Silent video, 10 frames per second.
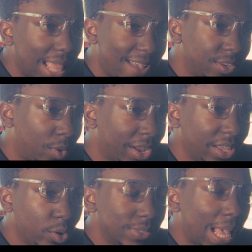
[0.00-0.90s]
the
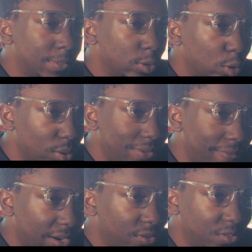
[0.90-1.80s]
aftermarket goes absolutely
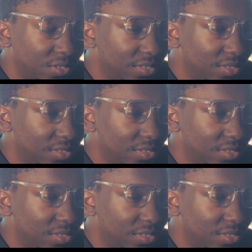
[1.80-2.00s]
feral.